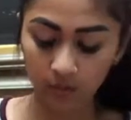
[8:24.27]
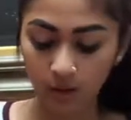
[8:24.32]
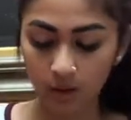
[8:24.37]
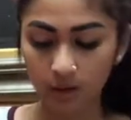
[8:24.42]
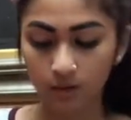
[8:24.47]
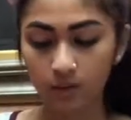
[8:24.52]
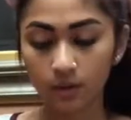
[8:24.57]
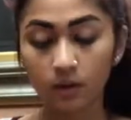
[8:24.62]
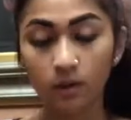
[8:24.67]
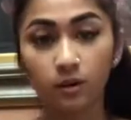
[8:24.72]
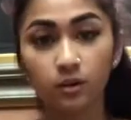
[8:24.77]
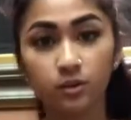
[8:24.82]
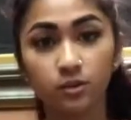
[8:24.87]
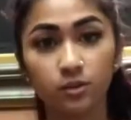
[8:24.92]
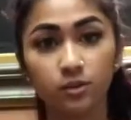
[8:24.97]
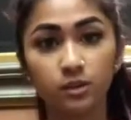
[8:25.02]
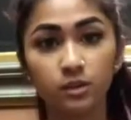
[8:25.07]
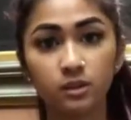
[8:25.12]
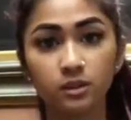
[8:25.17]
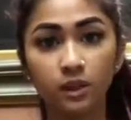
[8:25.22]
And then I'll
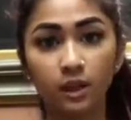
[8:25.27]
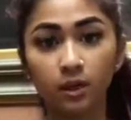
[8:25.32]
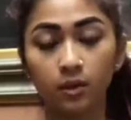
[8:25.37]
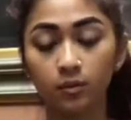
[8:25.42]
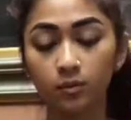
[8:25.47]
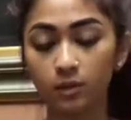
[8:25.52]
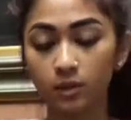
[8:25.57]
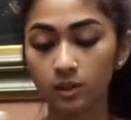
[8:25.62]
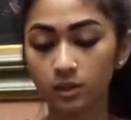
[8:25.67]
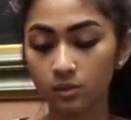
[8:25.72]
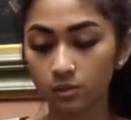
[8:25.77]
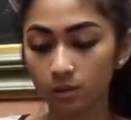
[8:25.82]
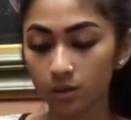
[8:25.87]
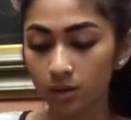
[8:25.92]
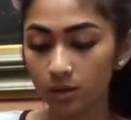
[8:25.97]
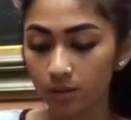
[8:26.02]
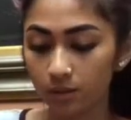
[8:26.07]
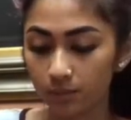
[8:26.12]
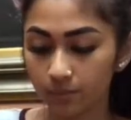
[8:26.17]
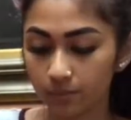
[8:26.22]
do the second one as
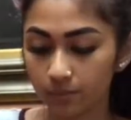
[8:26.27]
well.